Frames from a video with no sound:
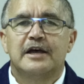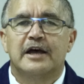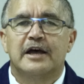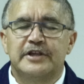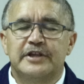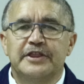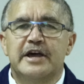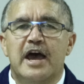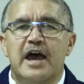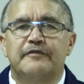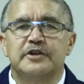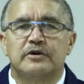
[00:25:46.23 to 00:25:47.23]
and then they
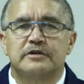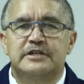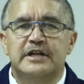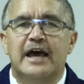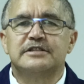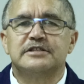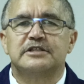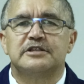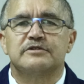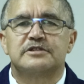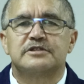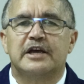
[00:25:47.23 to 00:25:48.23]
have the audacity
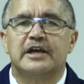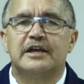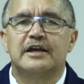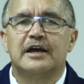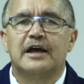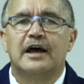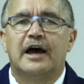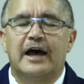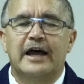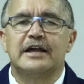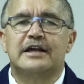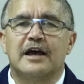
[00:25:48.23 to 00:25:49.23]
to say,
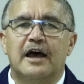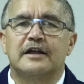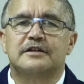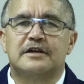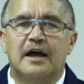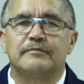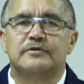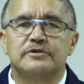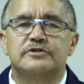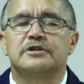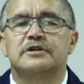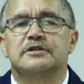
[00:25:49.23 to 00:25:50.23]
I can't come to
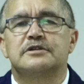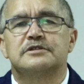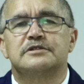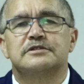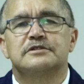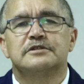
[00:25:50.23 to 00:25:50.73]
church.